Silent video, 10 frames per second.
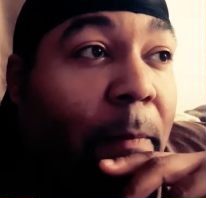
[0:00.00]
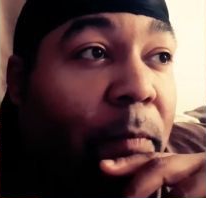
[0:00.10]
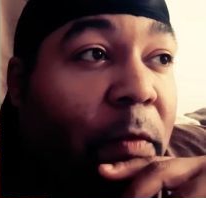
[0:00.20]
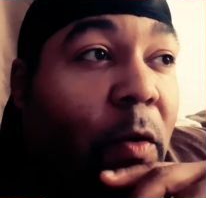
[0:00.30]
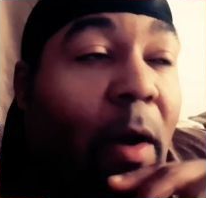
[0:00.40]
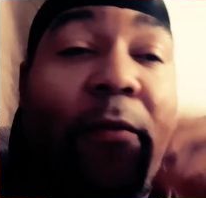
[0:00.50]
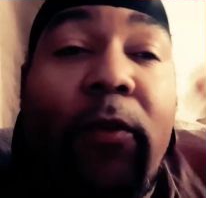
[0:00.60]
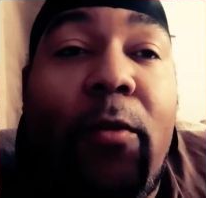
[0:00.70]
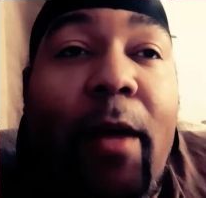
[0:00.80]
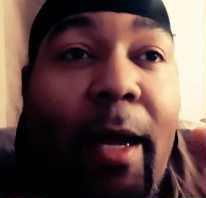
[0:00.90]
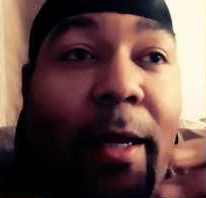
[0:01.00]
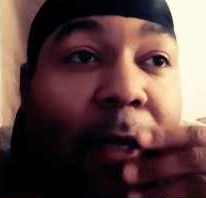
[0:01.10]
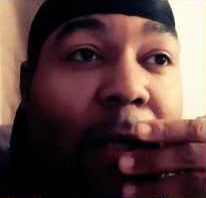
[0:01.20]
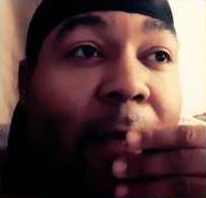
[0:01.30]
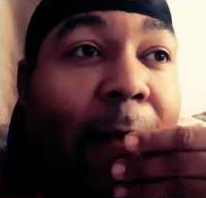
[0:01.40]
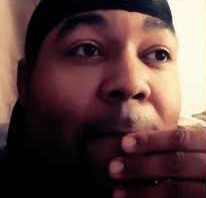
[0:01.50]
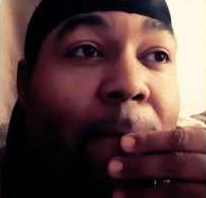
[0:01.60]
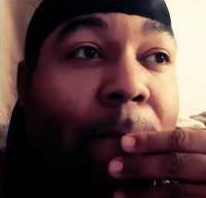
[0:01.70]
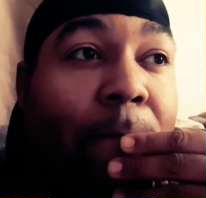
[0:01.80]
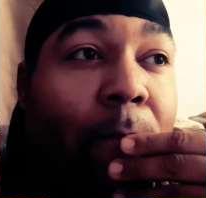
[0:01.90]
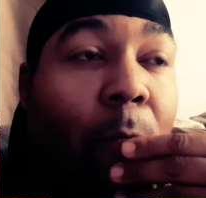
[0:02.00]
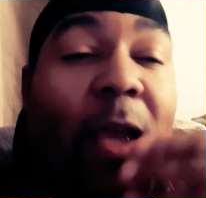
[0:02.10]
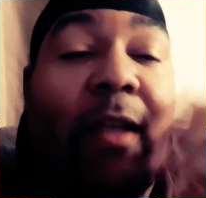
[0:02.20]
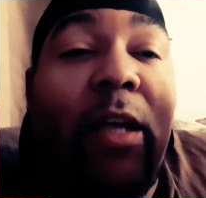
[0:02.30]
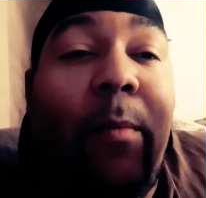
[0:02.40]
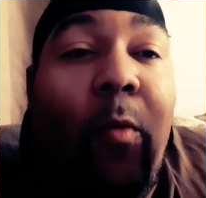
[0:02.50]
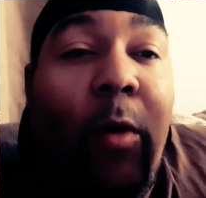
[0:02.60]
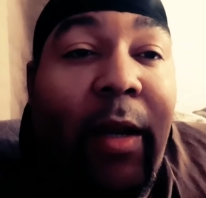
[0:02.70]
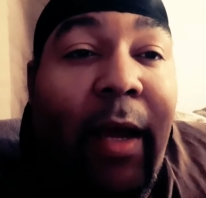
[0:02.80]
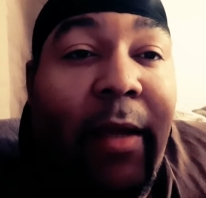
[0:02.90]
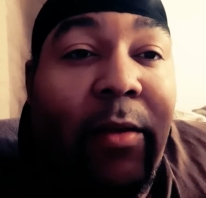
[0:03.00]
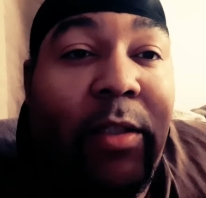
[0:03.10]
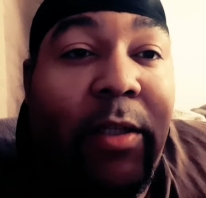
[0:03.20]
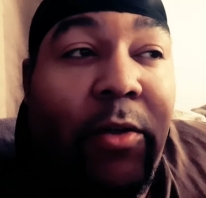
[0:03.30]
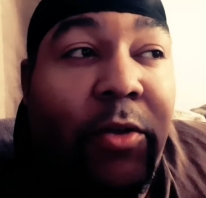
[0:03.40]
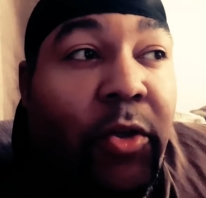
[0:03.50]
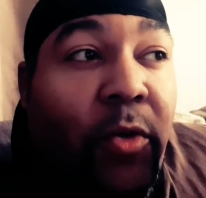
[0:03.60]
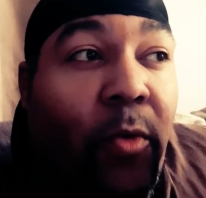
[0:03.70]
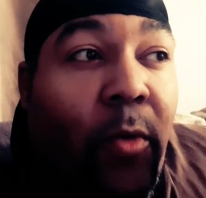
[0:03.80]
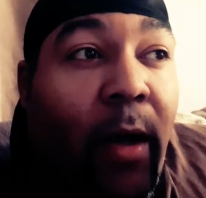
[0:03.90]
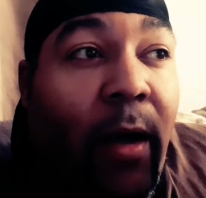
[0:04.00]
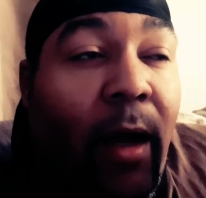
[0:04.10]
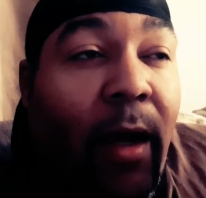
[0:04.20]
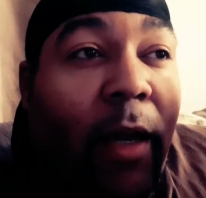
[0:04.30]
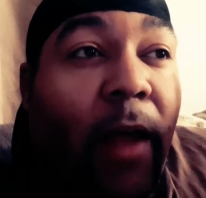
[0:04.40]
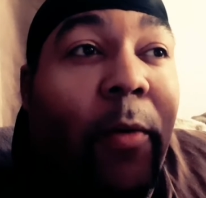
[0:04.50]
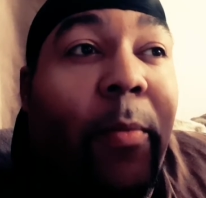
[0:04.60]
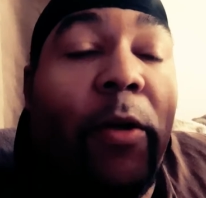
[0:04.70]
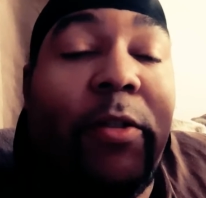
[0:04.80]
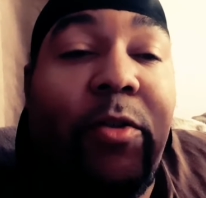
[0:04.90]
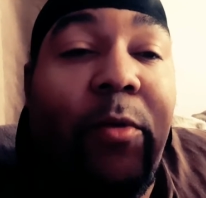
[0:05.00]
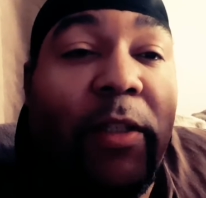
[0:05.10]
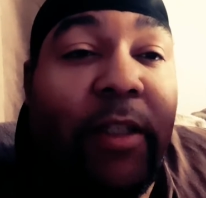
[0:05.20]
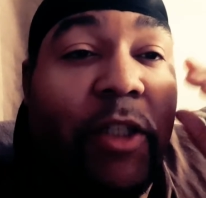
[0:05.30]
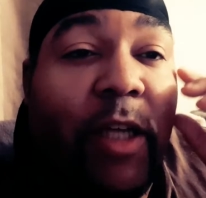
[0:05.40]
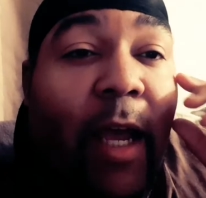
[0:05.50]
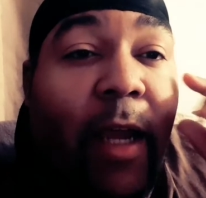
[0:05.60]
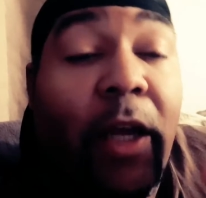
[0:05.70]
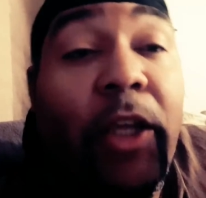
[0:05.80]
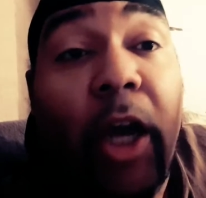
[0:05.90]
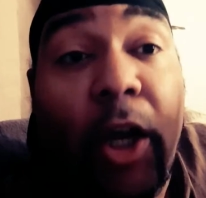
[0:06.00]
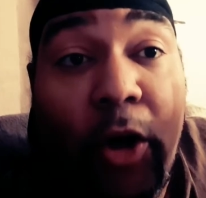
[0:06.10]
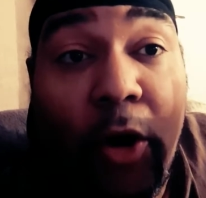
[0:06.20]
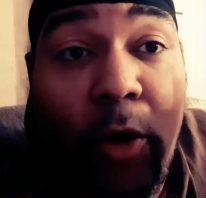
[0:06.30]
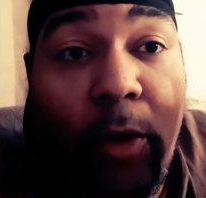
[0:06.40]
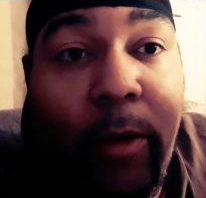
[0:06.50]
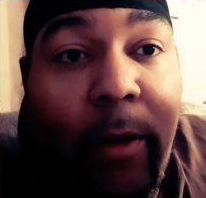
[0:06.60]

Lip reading: So after that, he wakes up one night to another person who has the shine, a young girl.